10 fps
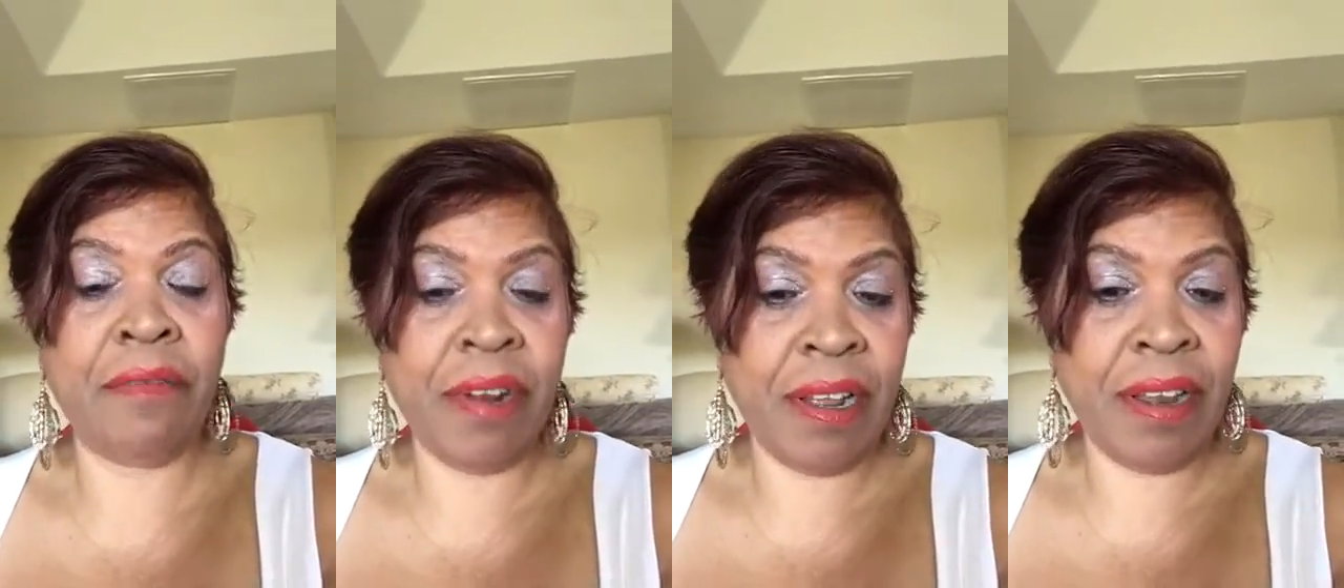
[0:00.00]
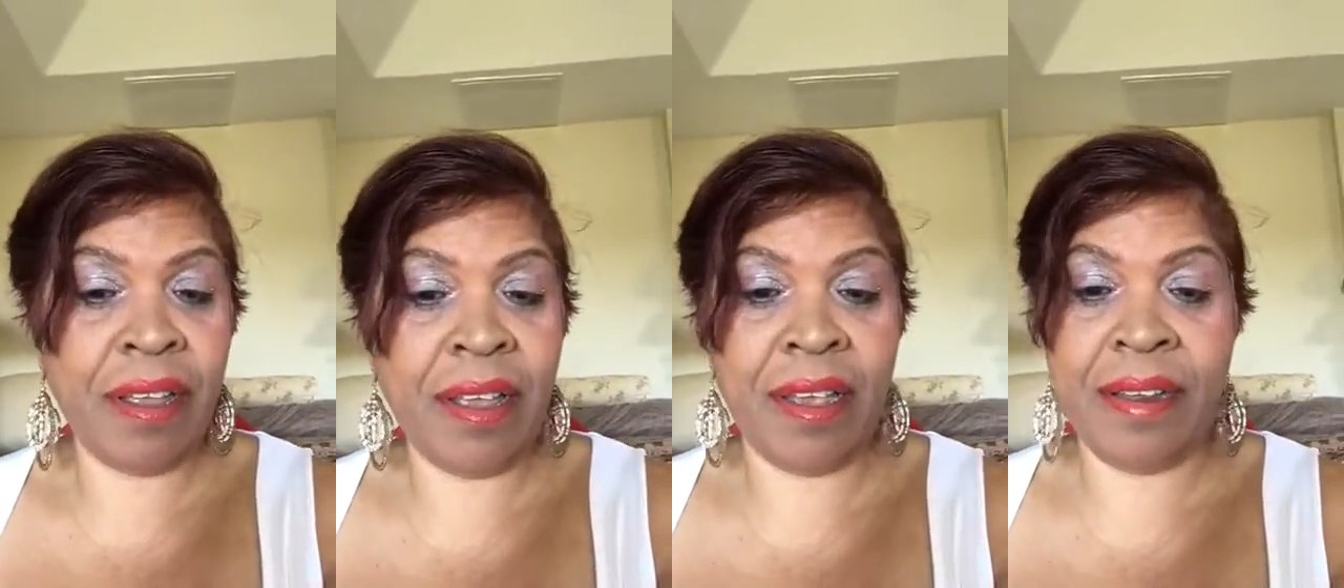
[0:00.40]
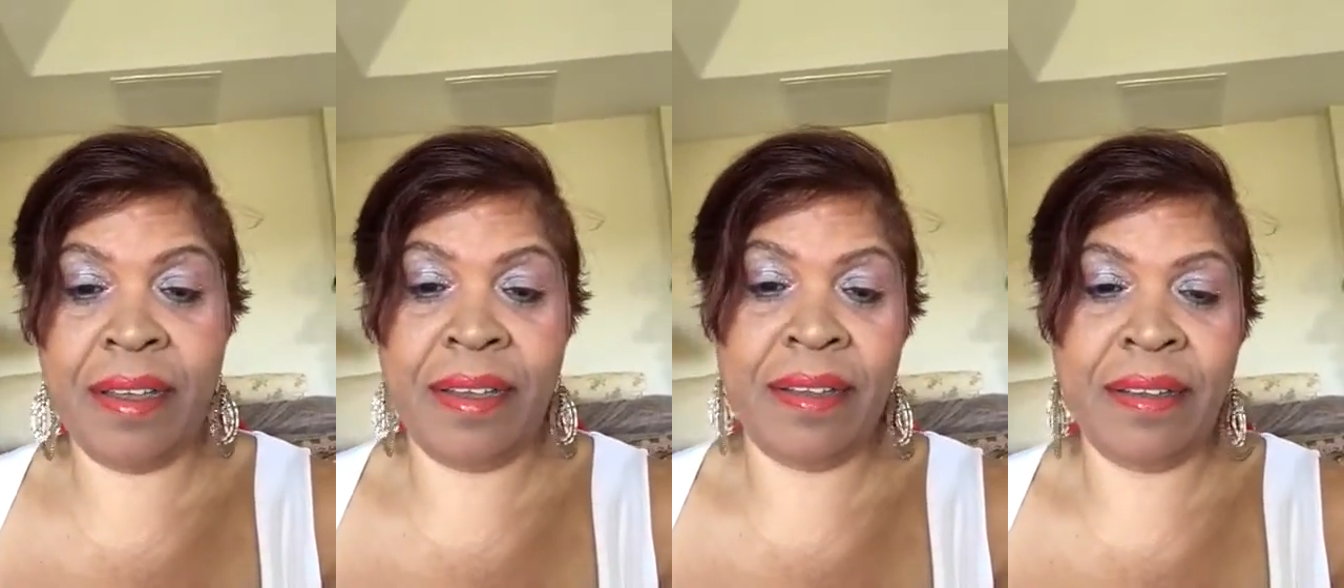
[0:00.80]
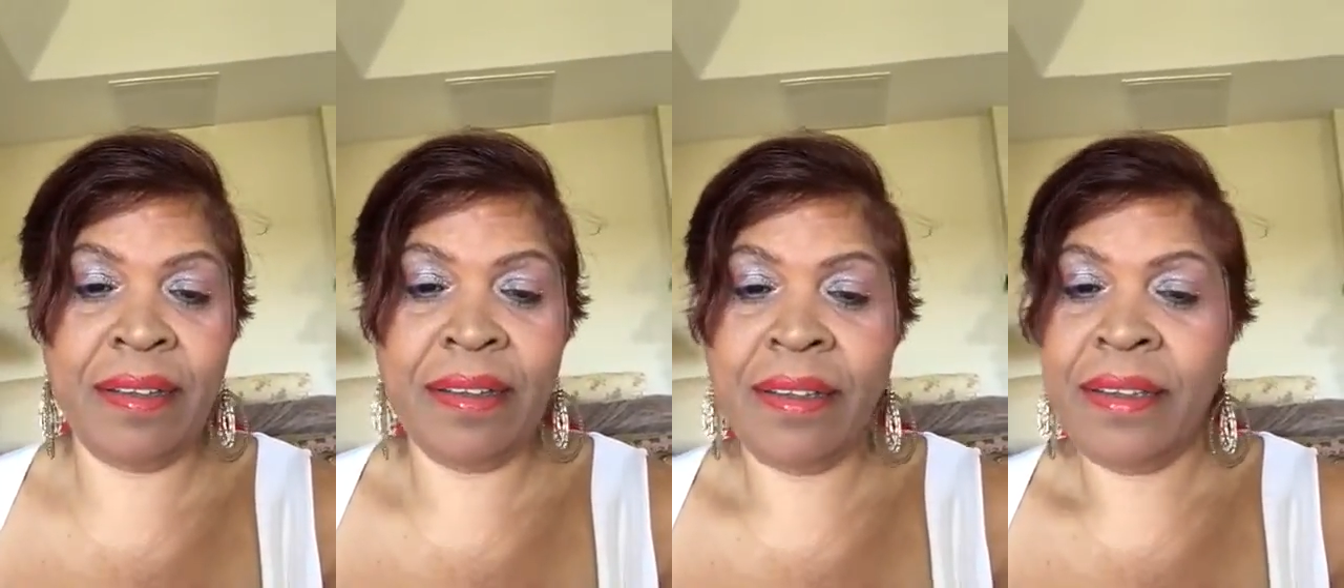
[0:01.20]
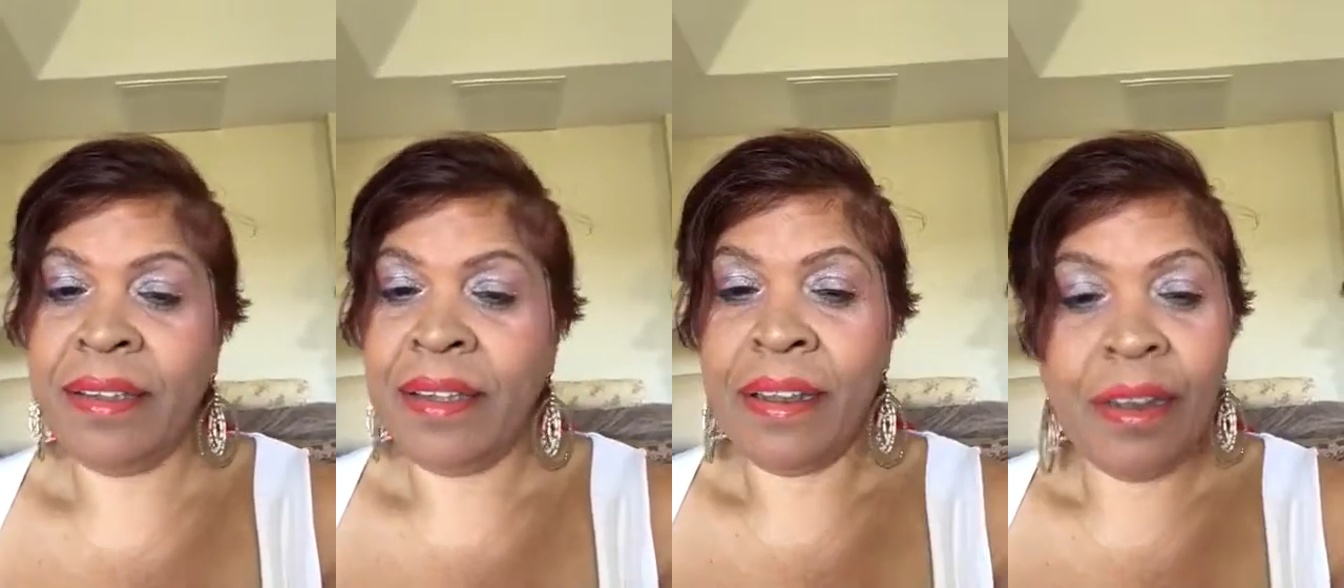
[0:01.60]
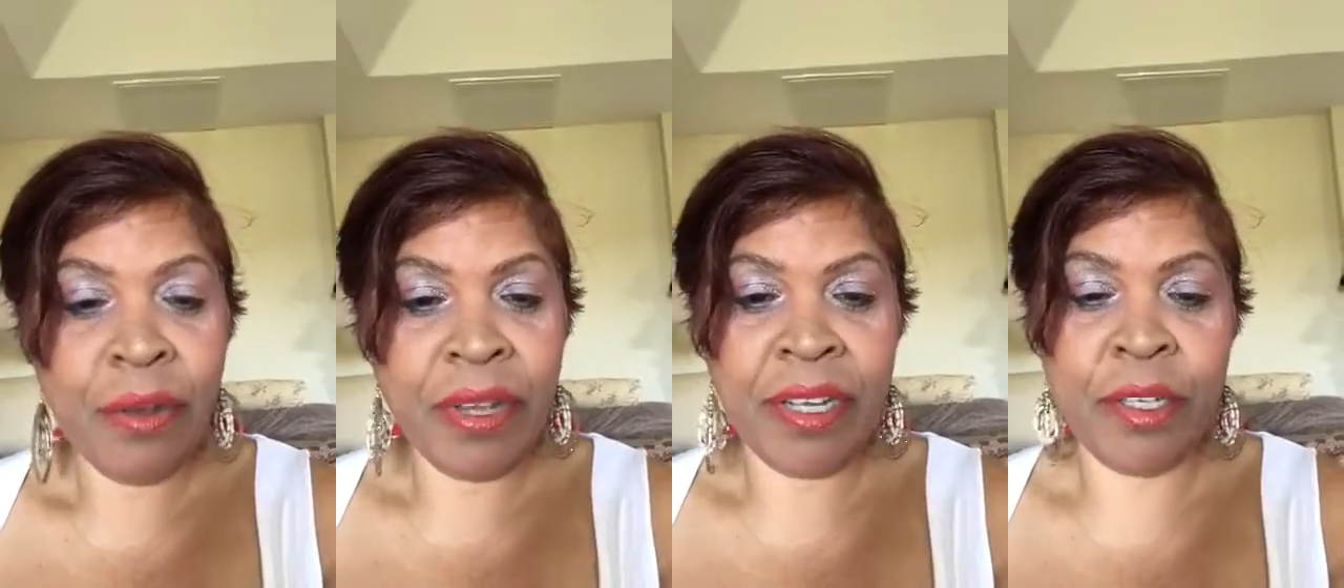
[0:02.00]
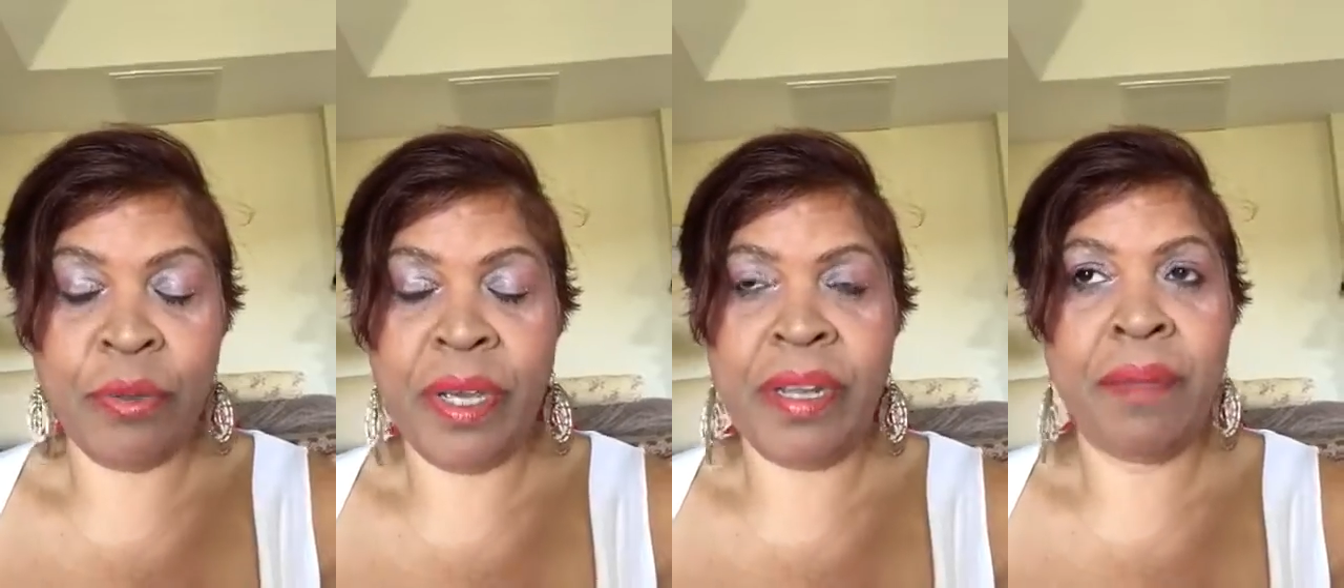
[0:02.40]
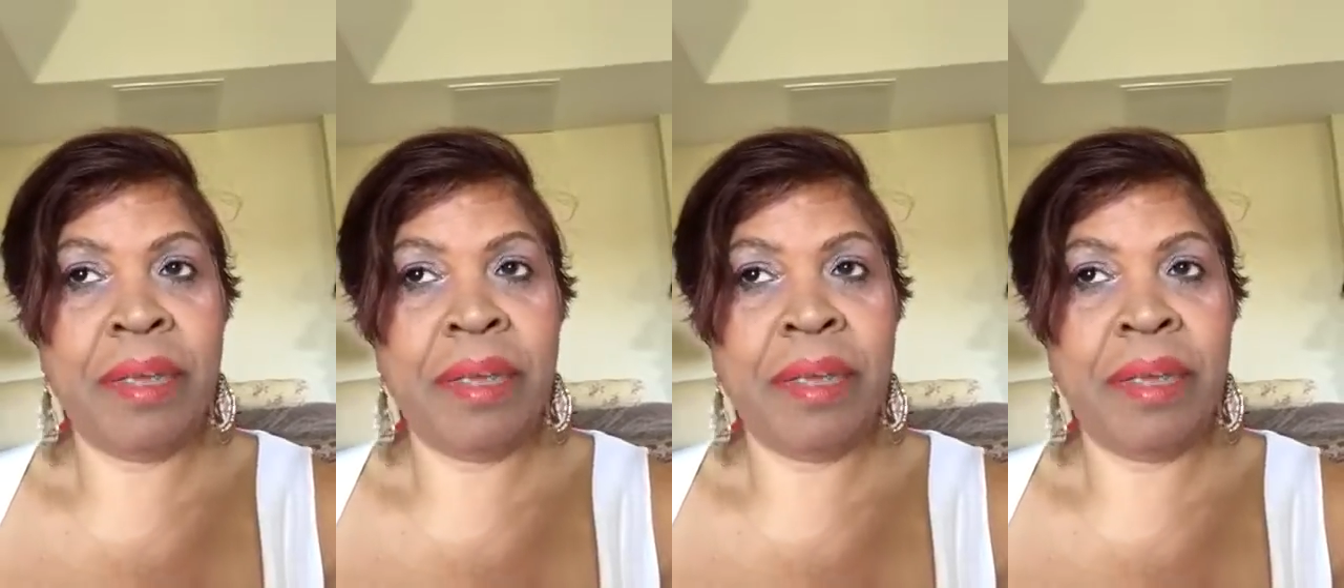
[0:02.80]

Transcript: really kind of look into it.